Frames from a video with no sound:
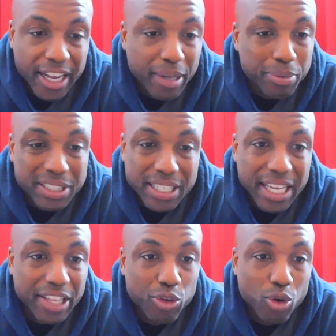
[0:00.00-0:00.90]
And they were
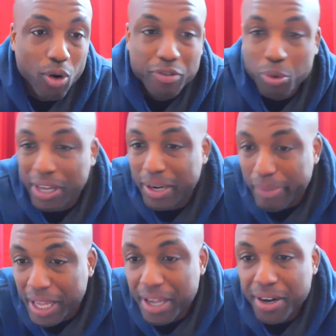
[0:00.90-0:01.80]
saying, you know, if you hit
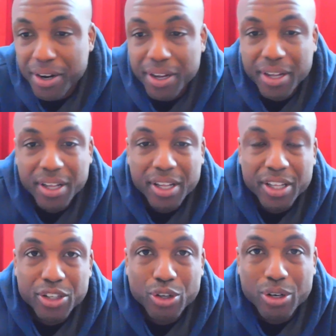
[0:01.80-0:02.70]
them here,
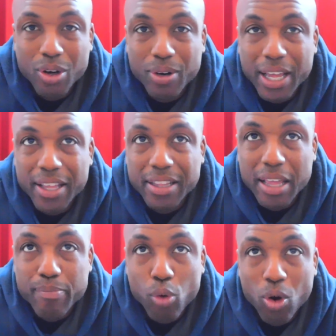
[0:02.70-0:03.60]
you know,
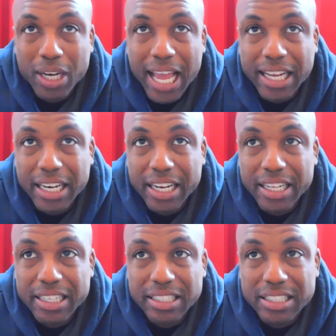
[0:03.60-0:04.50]
they more likely
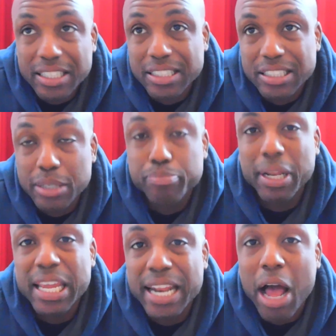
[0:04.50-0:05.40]
to
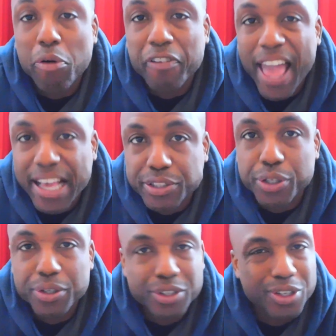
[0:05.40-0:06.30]
bleed out
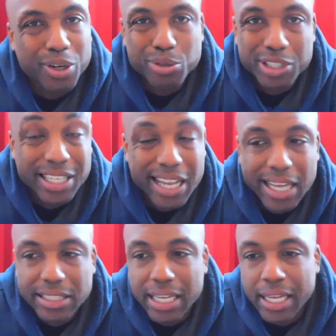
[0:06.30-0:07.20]
faster. You know, shit
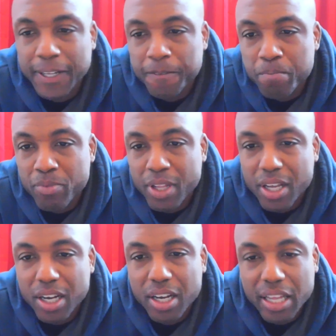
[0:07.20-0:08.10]
like that.
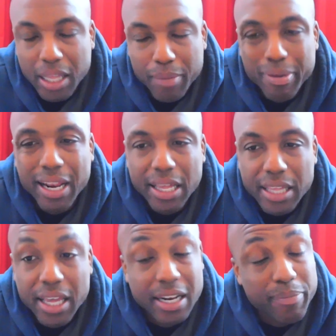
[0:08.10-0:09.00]
He'd be
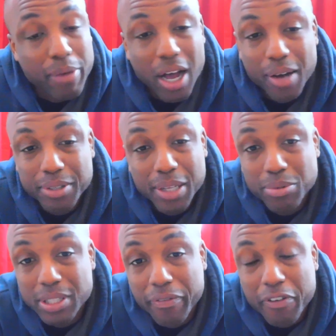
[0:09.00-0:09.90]
like, yeah, that mom, he
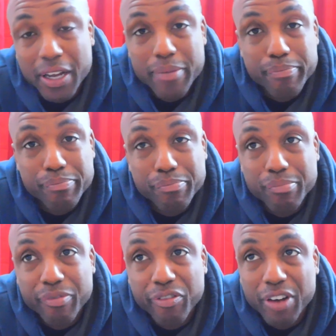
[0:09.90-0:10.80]
was a
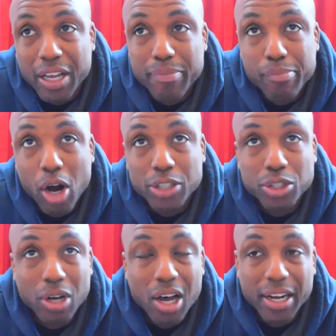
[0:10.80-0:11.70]
fucking
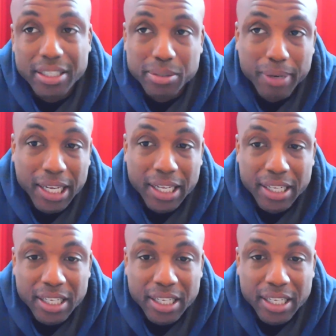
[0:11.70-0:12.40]
martial artist, man.